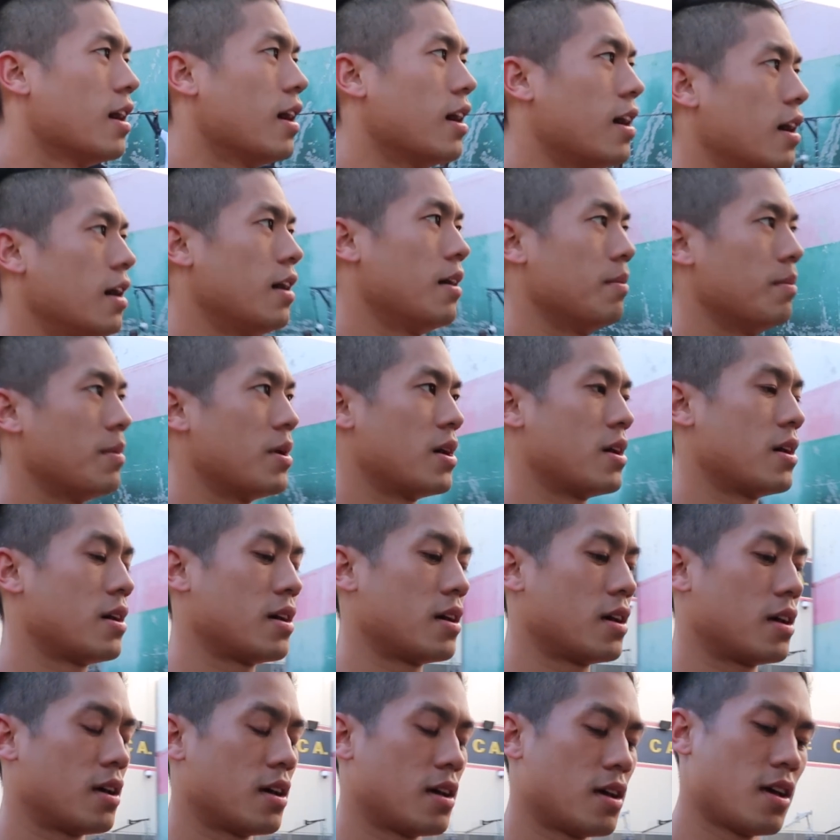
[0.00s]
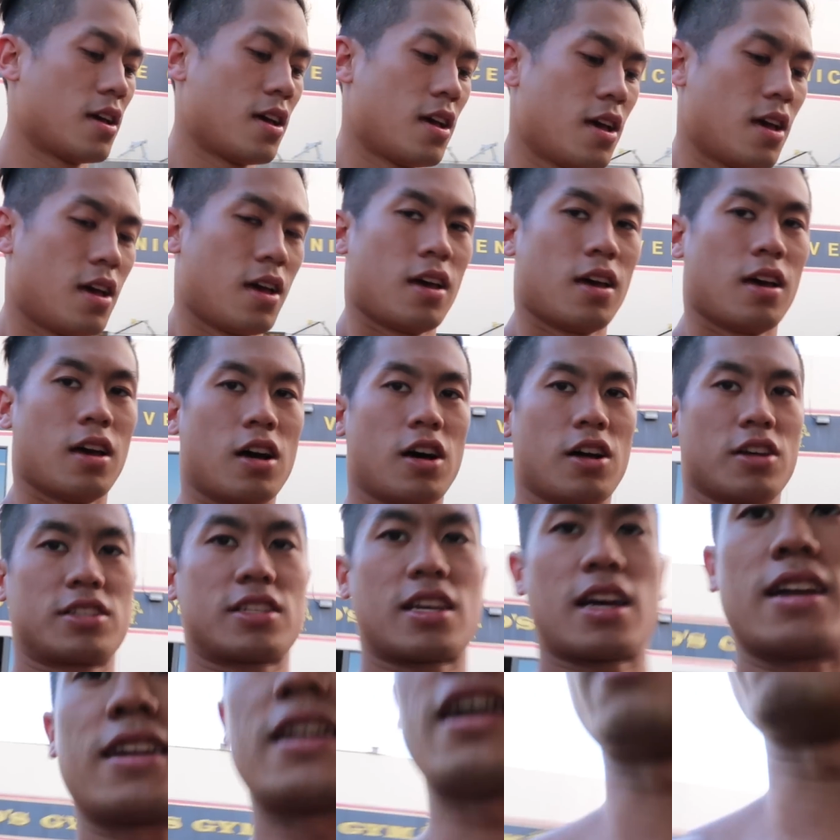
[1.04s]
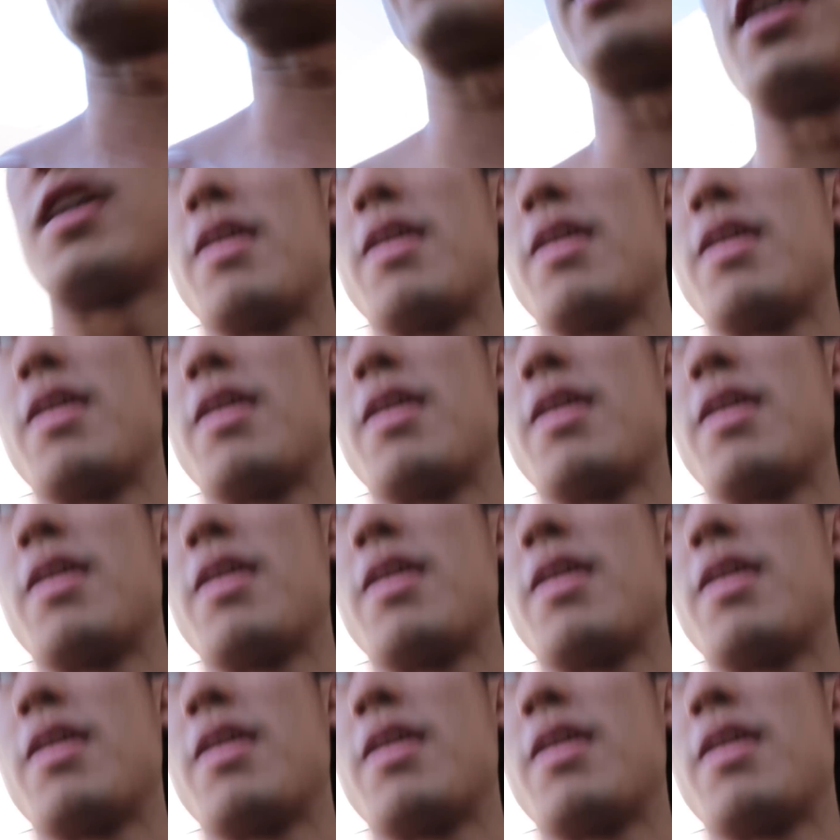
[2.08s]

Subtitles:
oh, it's kind of tiring,